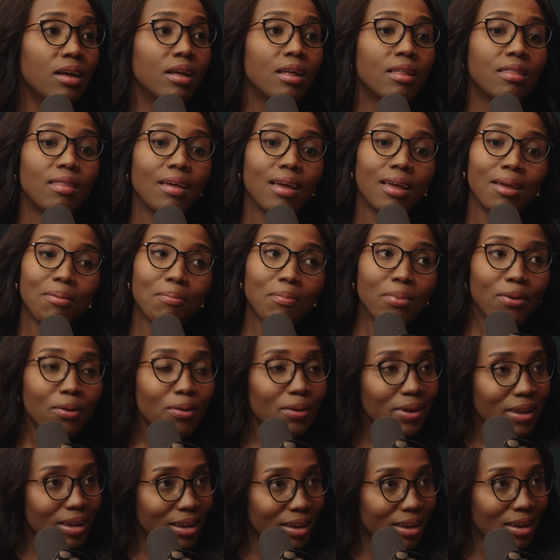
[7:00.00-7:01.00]
The
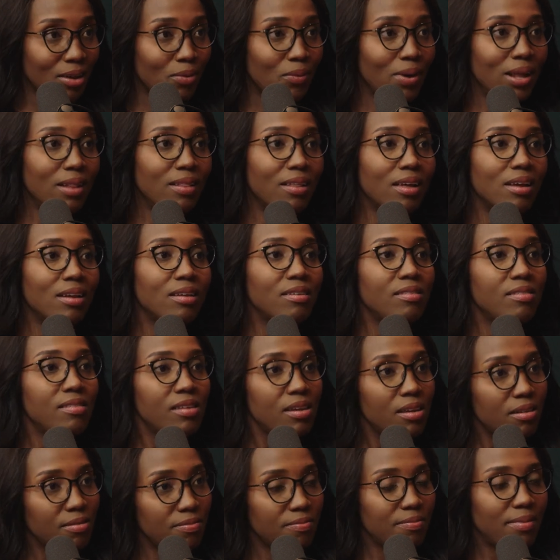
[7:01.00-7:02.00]
employee, when they
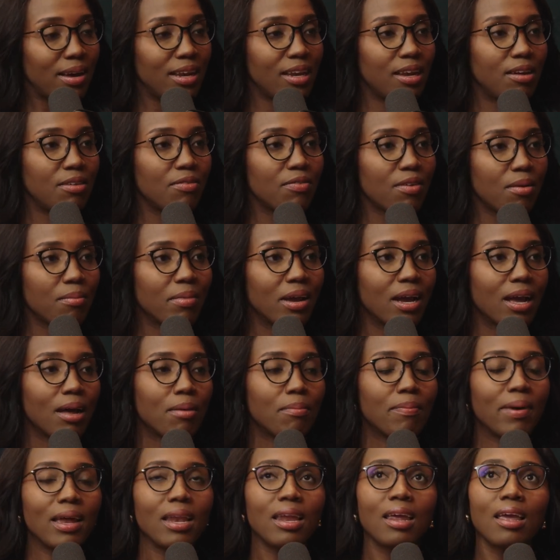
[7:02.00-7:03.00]
receive money from a
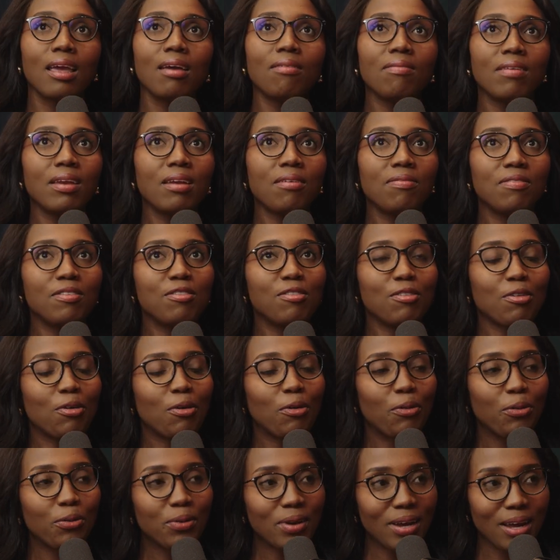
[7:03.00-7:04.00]
company, even if it's your
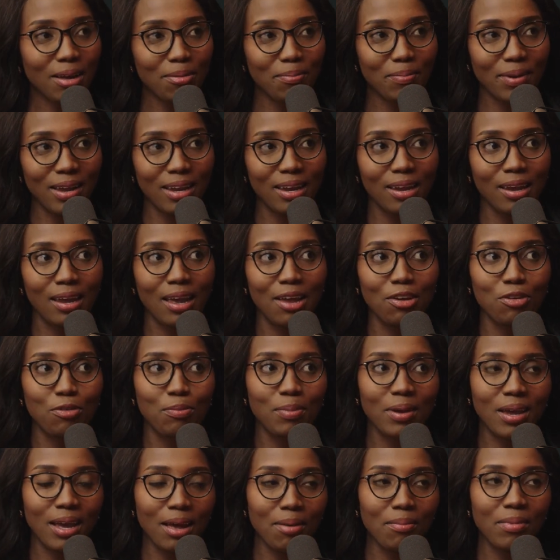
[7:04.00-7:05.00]
own company and you
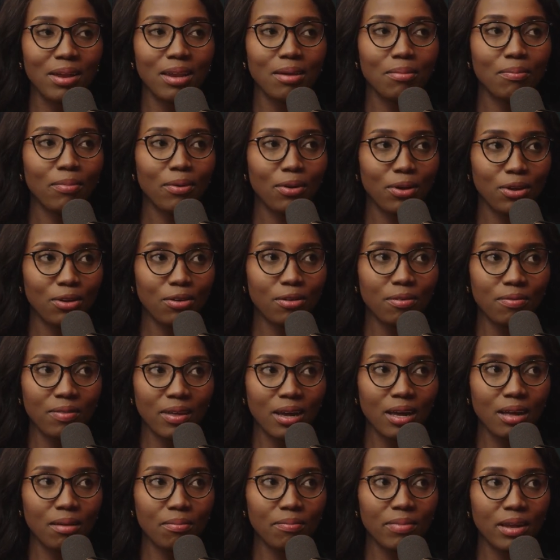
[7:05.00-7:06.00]
become an employee of the
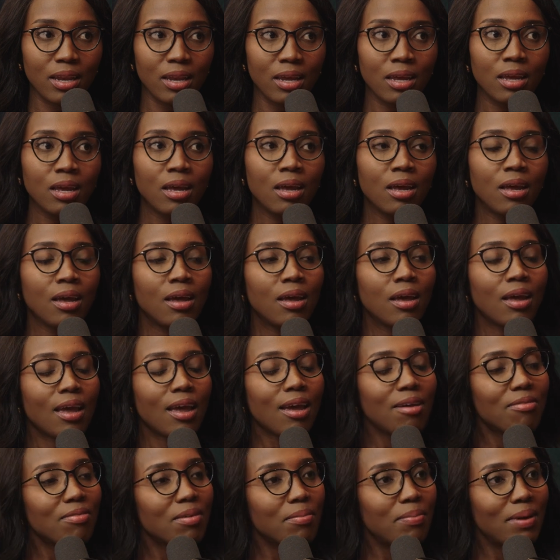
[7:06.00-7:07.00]
company,
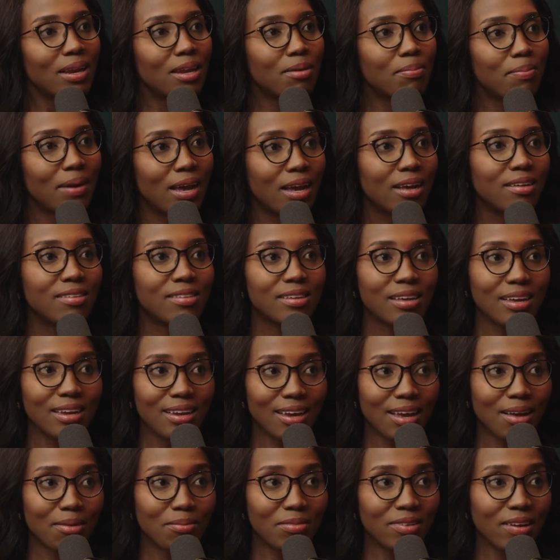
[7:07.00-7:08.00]
everybody pays
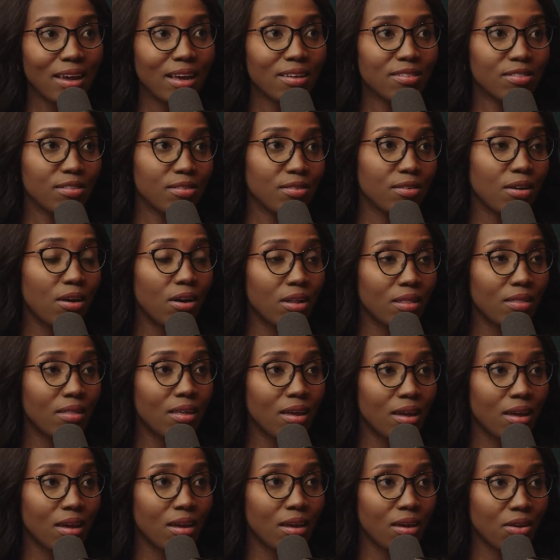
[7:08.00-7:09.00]
income tax on
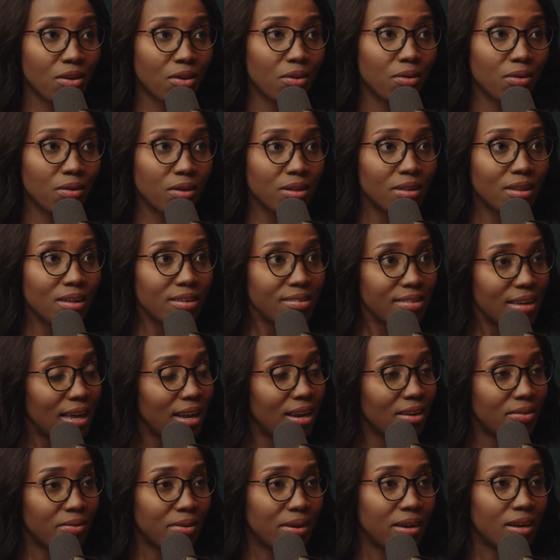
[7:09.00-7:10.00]
their, on their
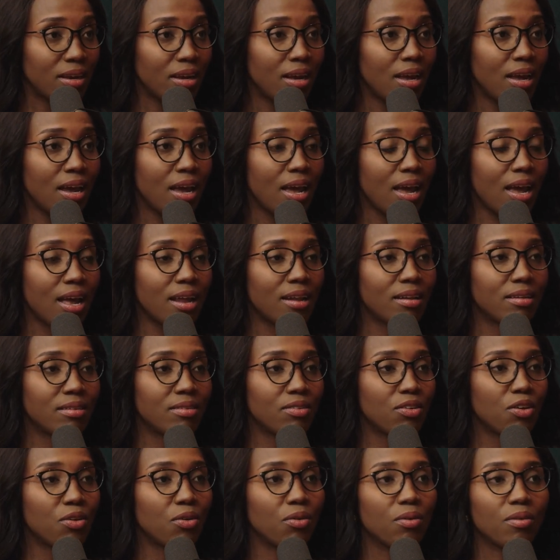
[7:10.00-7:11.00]
salary. And,
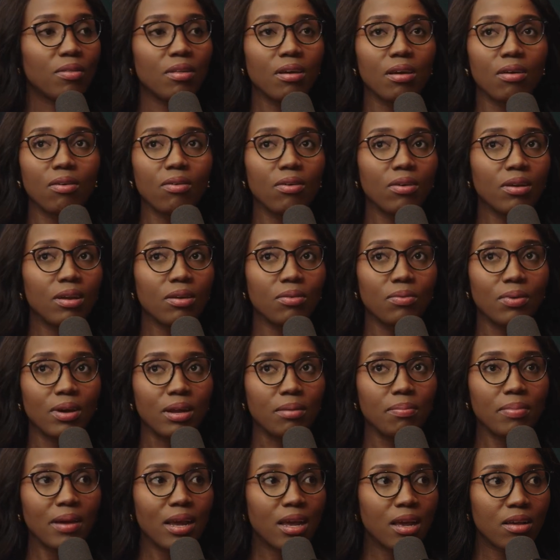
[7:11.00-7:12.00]
they call
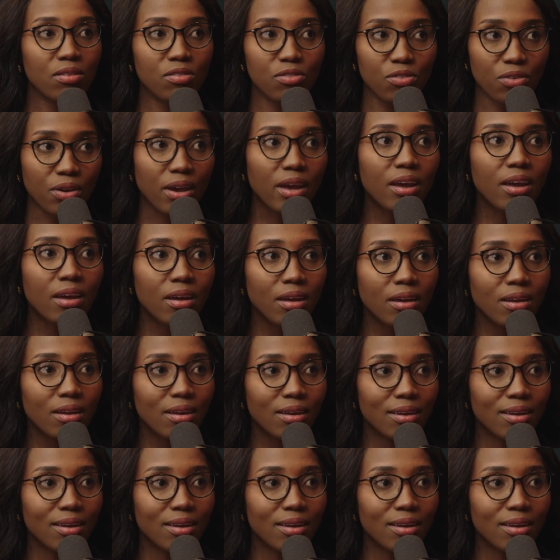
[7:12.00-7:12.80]
it pay as you earn.